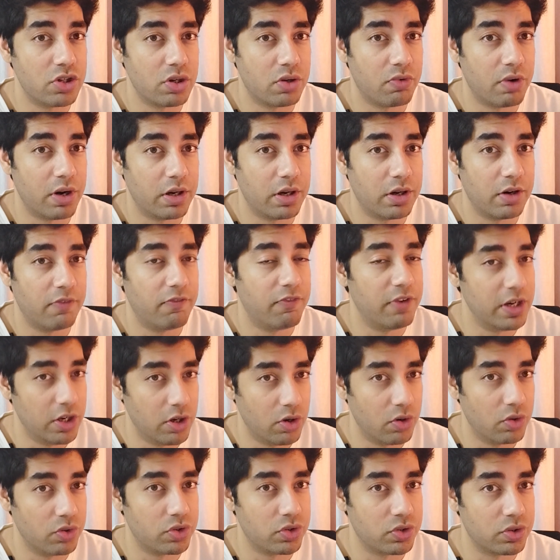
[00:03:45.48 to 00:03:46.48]
generated
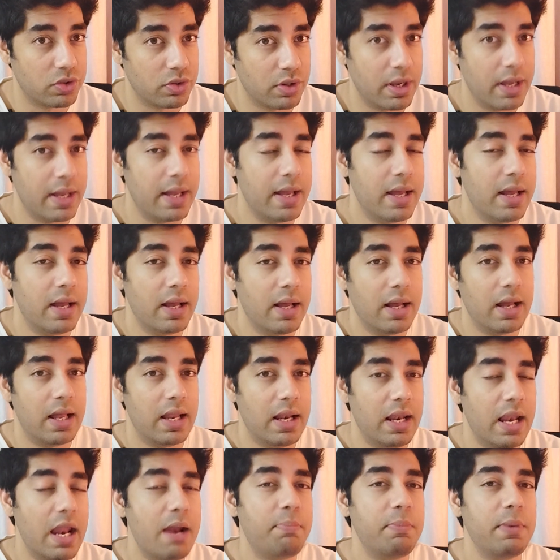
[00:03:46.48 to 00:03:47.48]
videos.
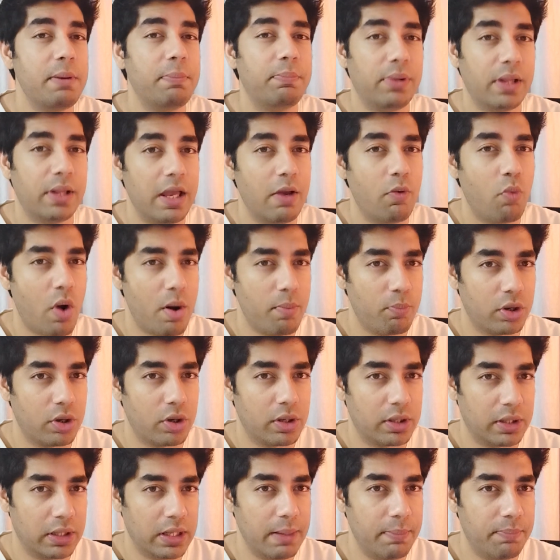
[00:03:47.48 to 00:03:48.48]
Let me play one
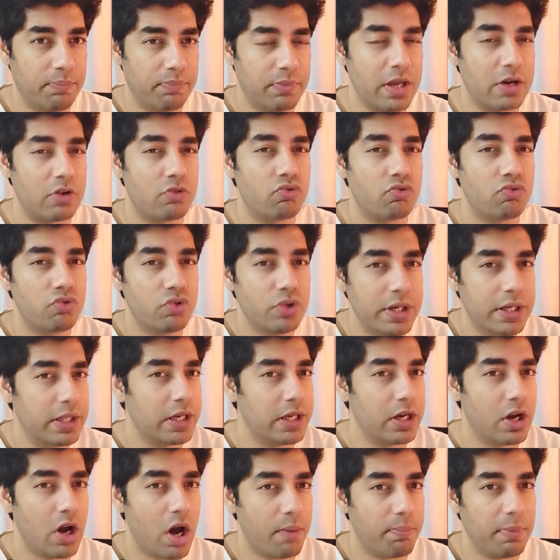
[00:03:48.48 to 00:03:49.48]
more clip that
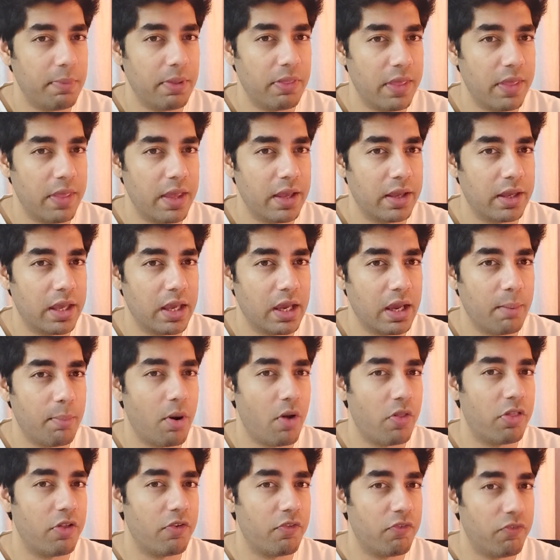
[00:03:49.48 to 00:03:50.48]
really got me thinking
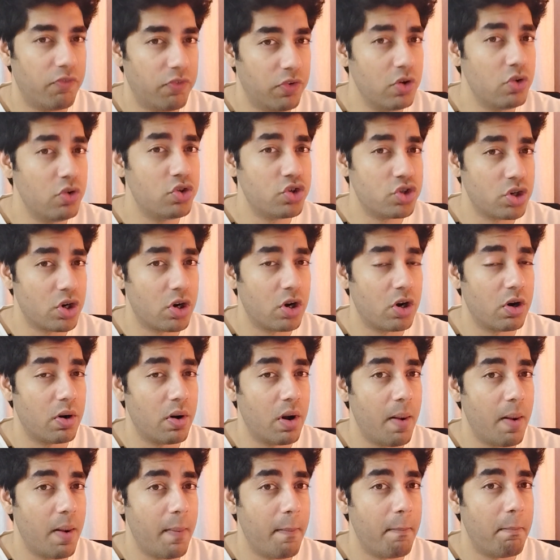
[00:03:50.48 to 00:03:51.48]
about the future
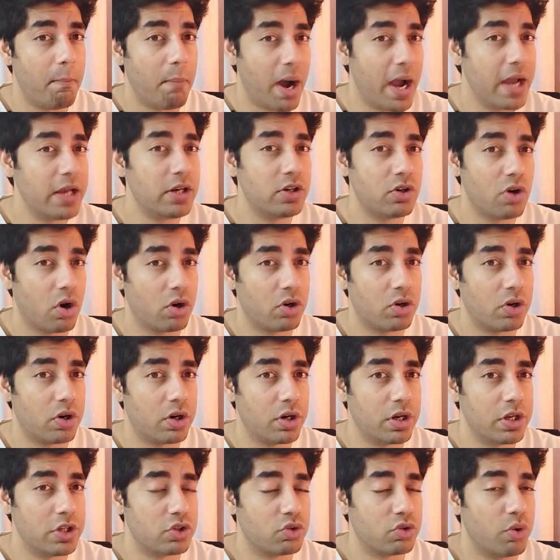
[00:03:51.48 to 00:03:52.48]
my
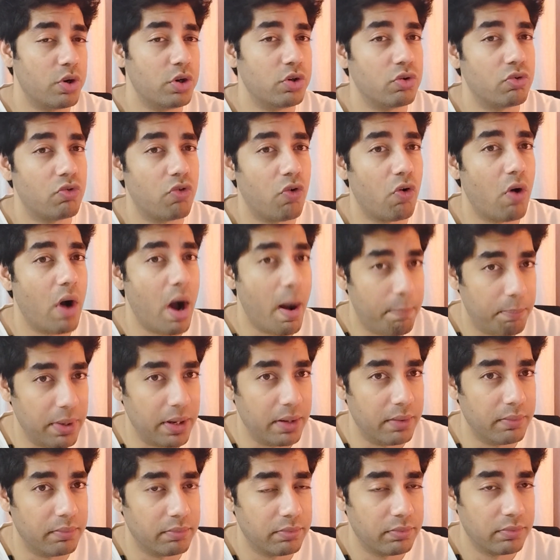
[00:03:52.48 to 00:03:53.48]
daughter is going to grow up
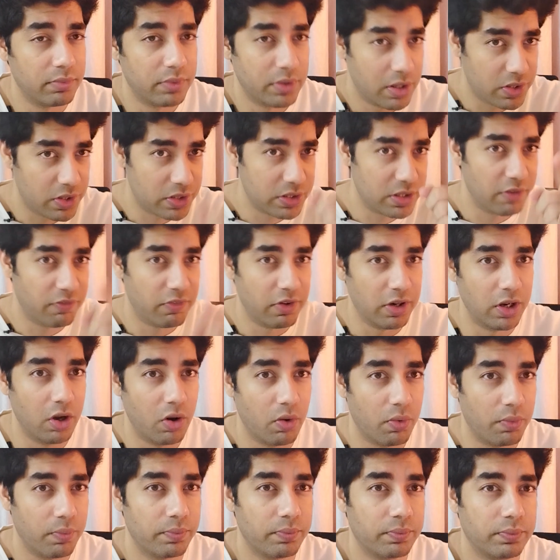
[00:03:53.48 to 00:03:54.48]
in. Here's the
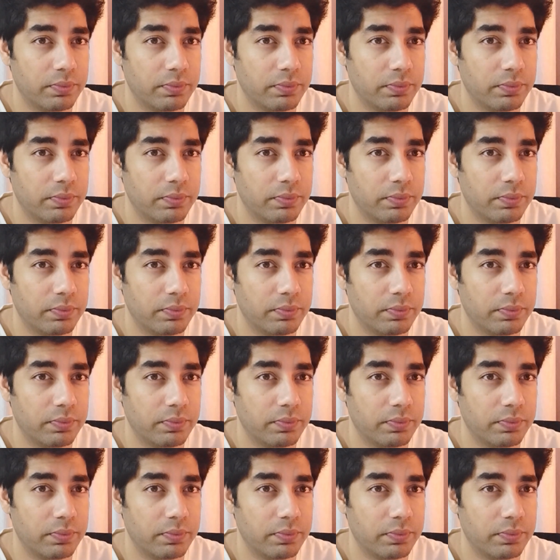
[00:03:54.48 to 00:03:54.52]
video.